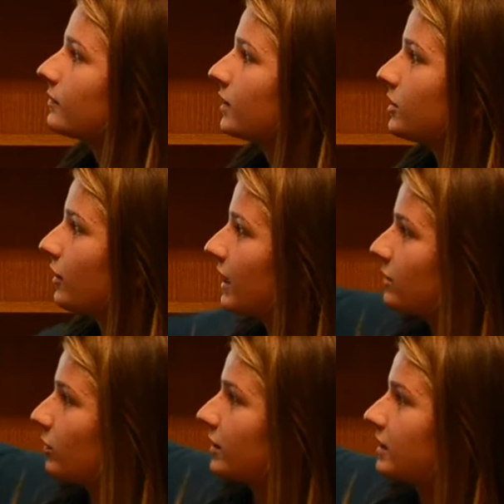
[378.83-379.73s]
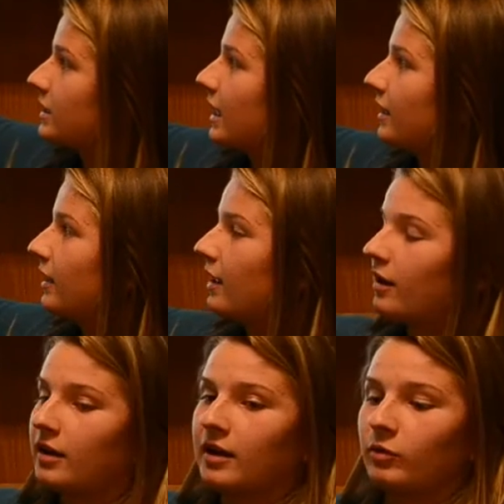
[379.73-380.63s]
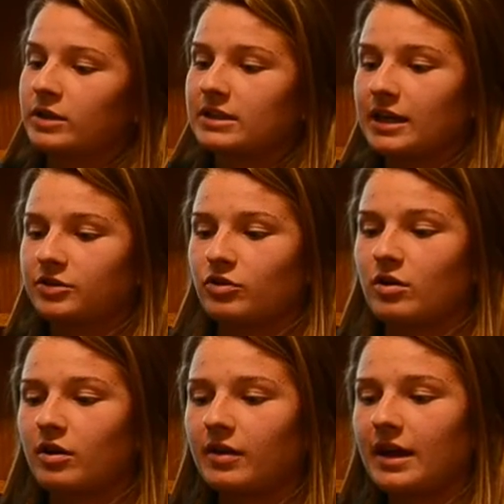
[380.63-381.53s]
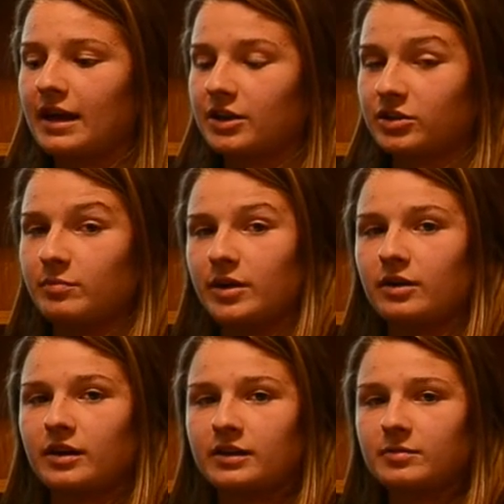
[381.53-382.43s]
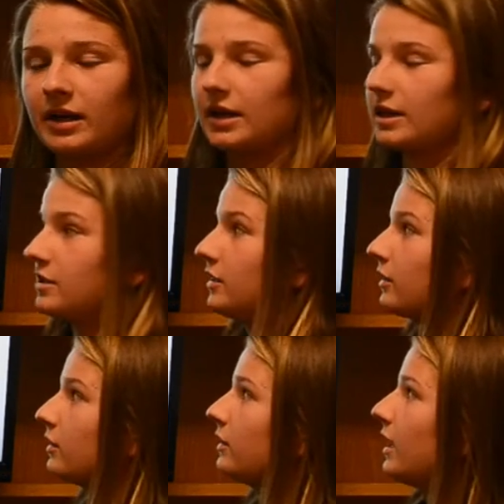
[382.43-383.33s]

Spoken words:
So that's what the inside, and once I had drawn all that, I just mirrored it to make it easier.